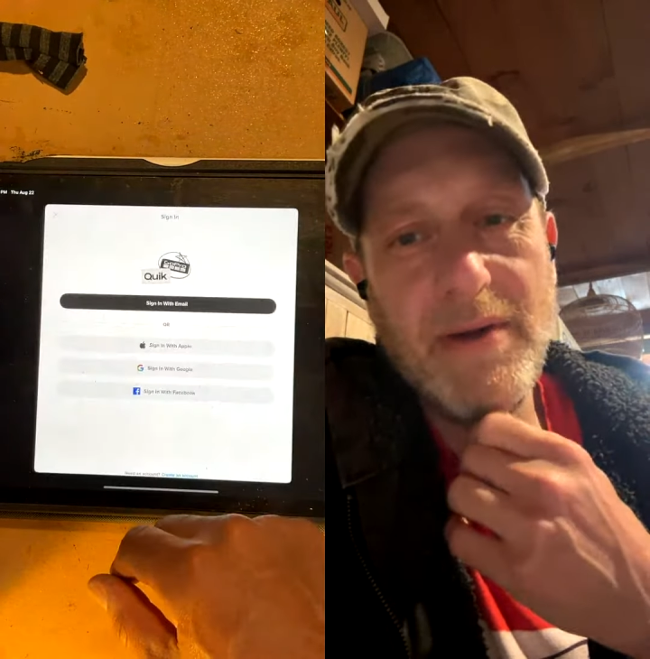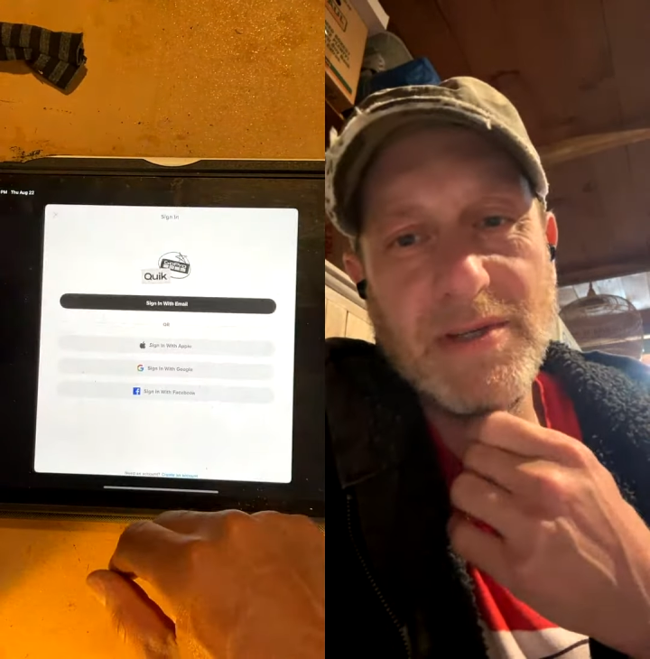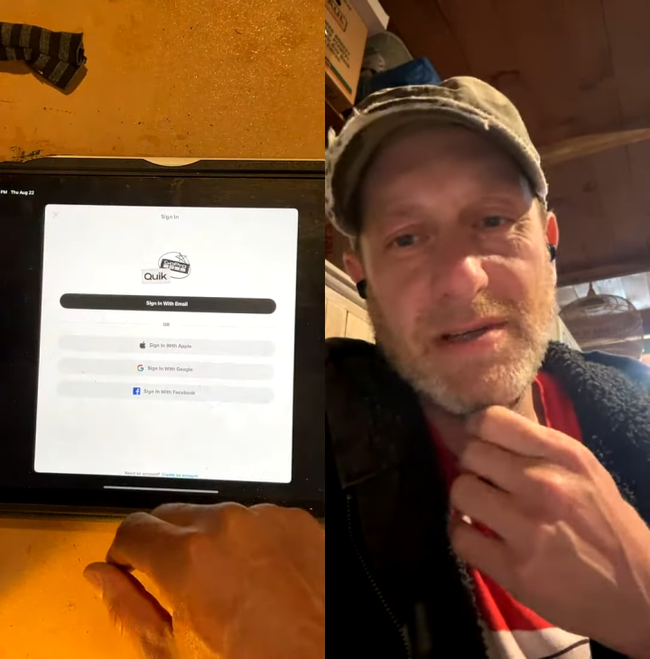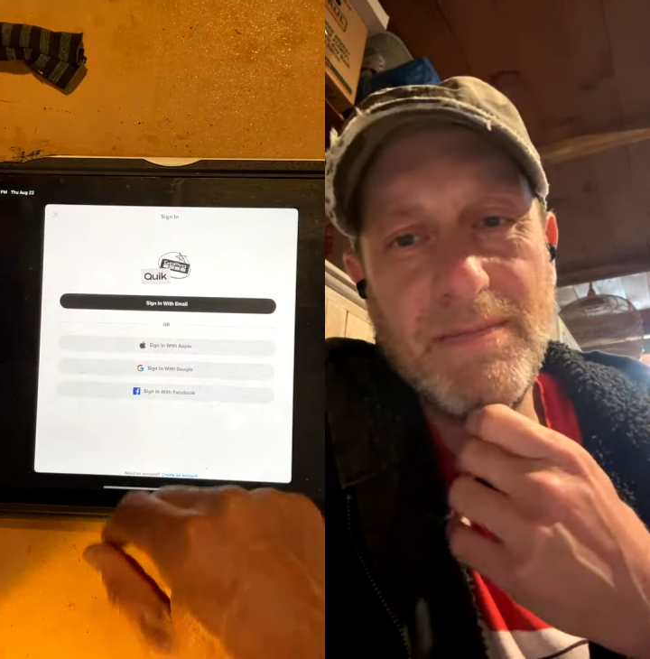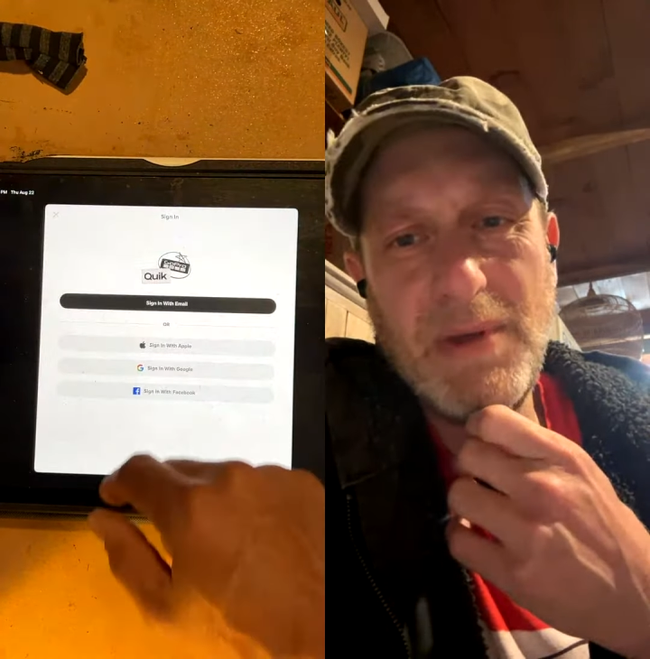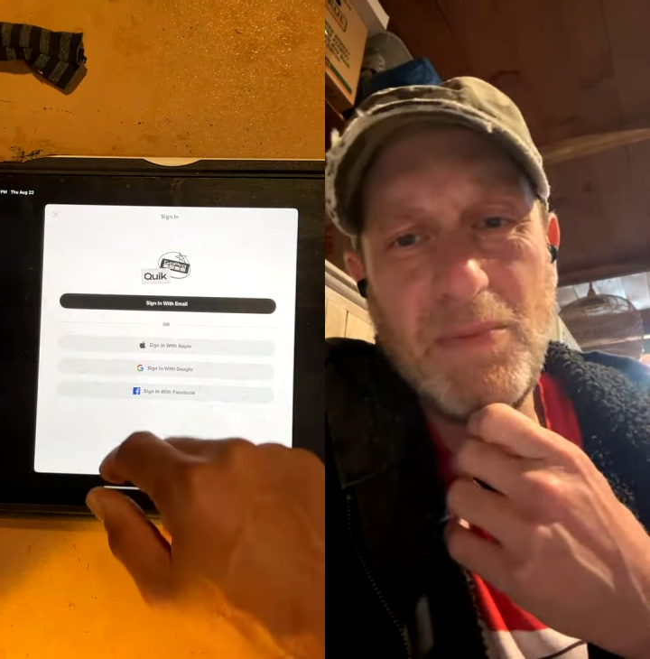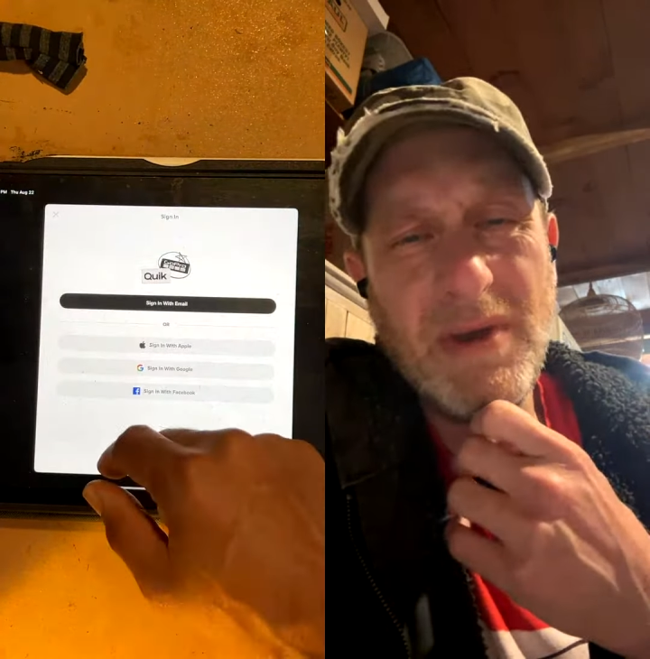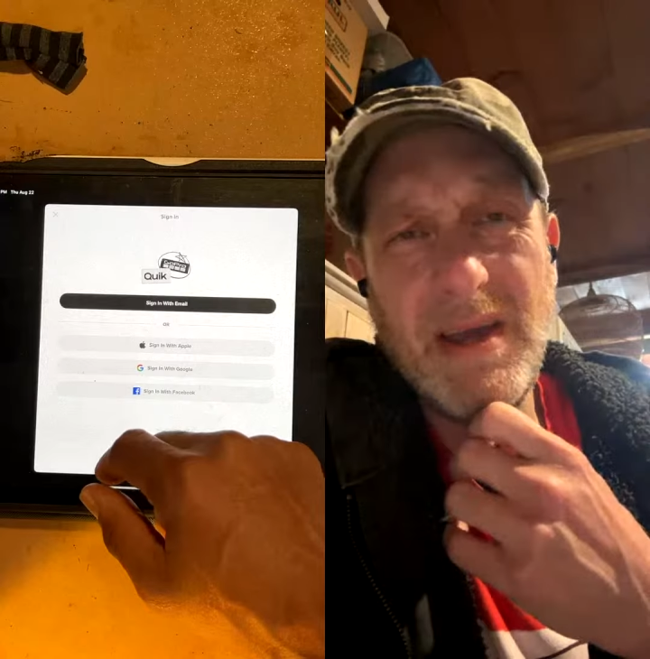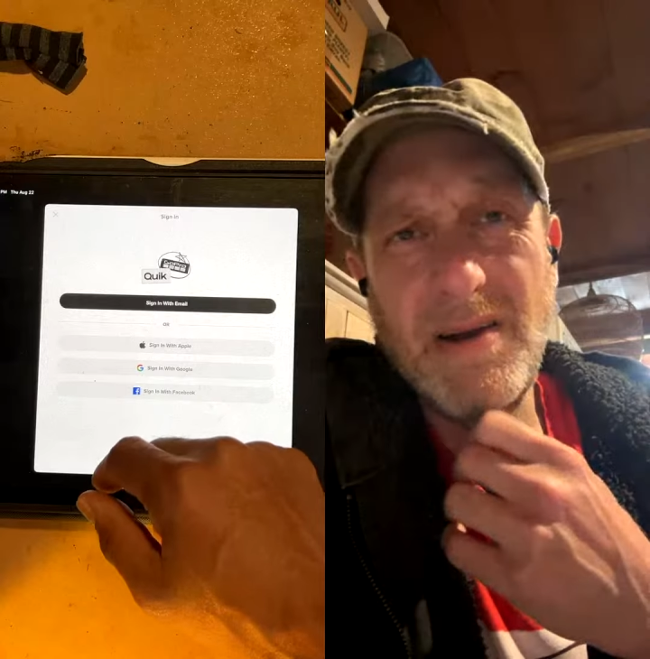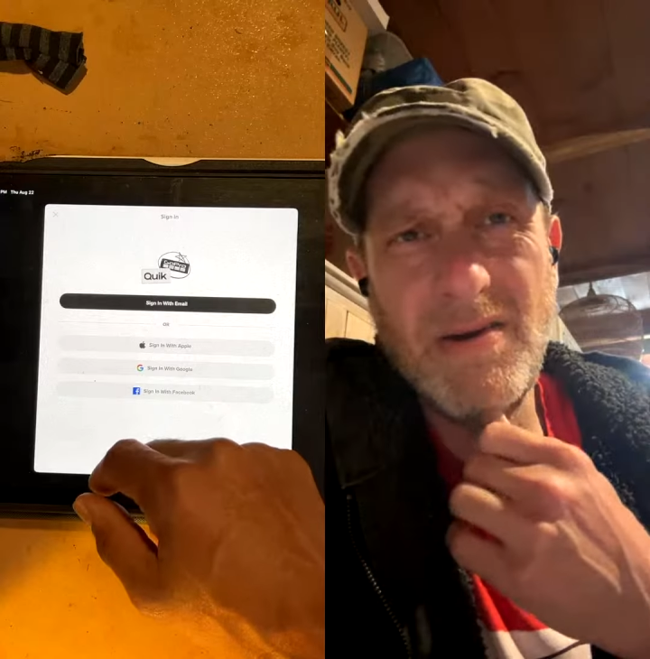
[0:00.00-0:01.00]
and it was some
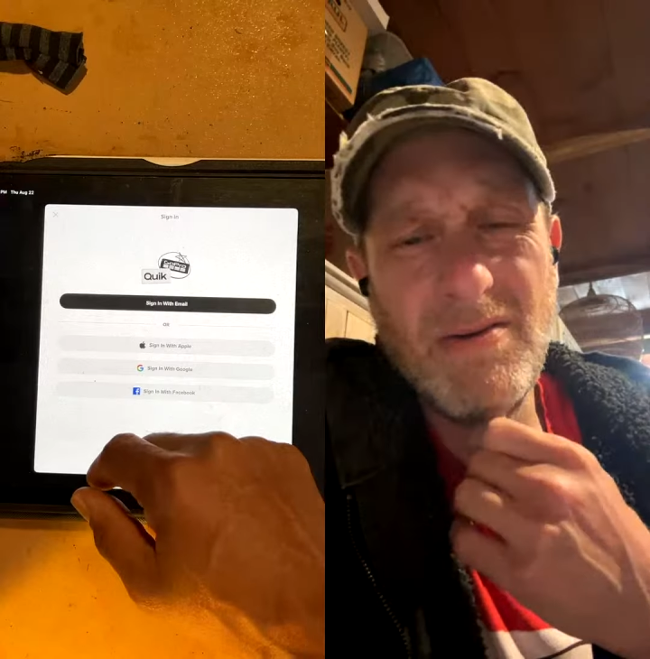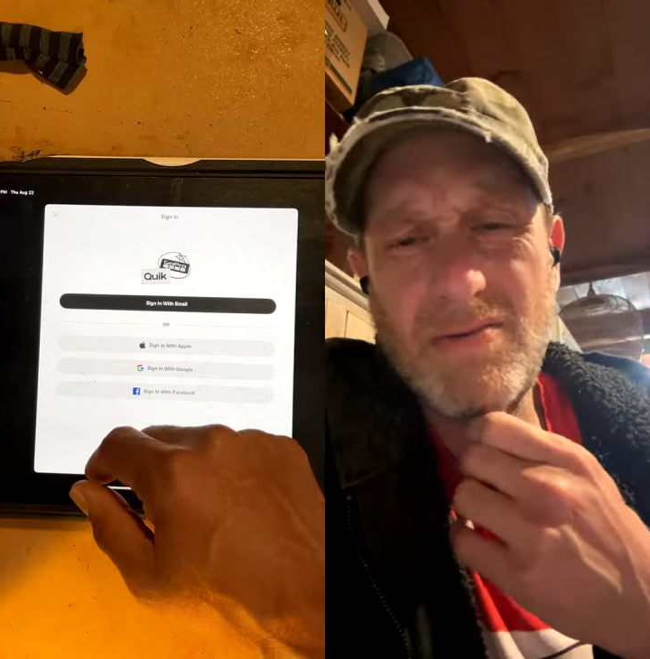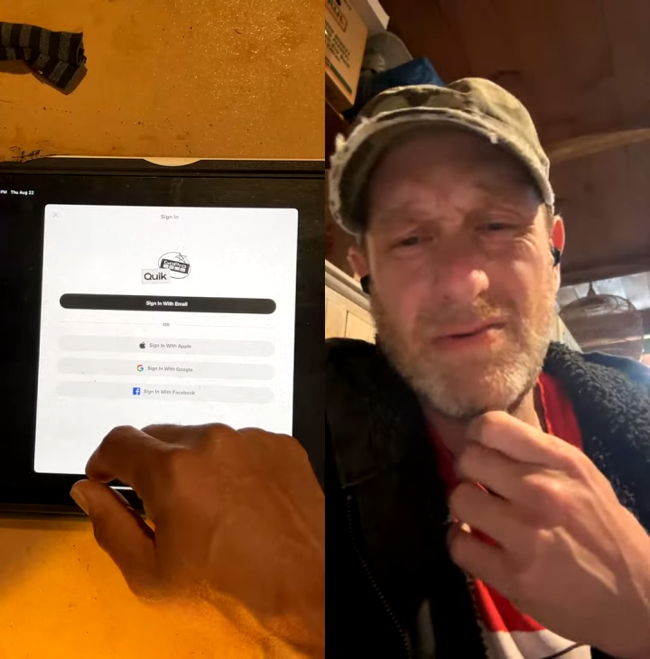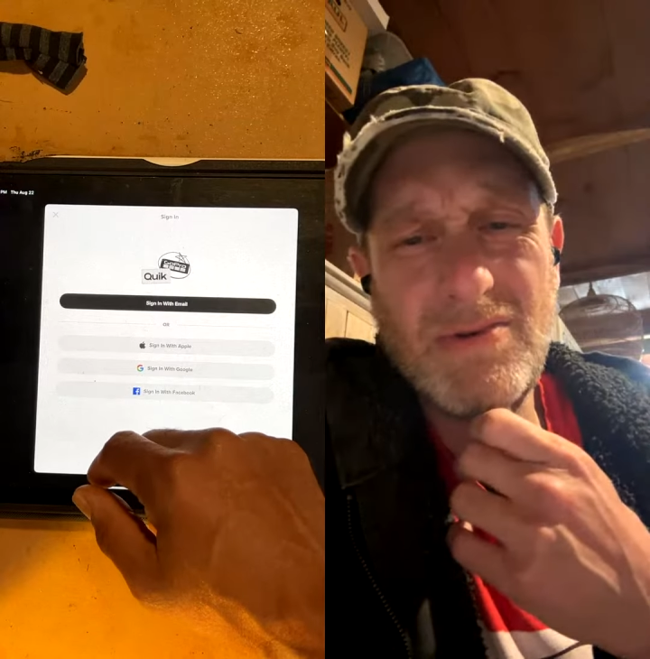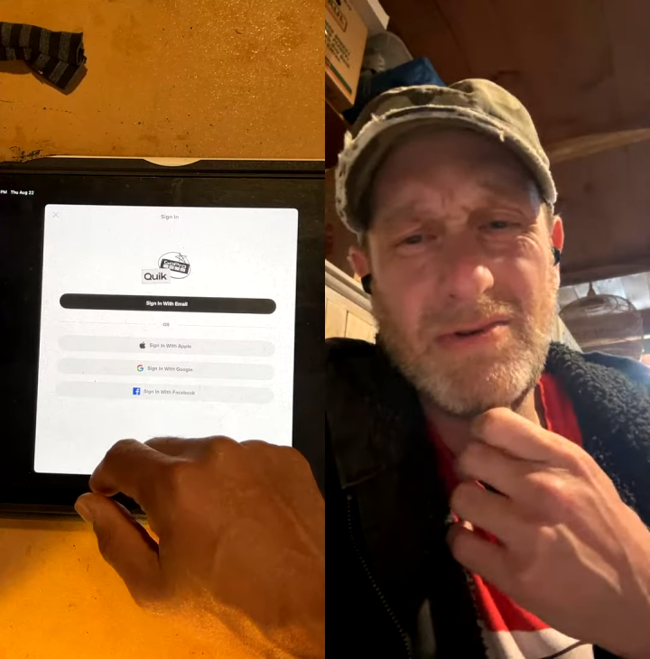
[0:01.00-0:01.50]
people getting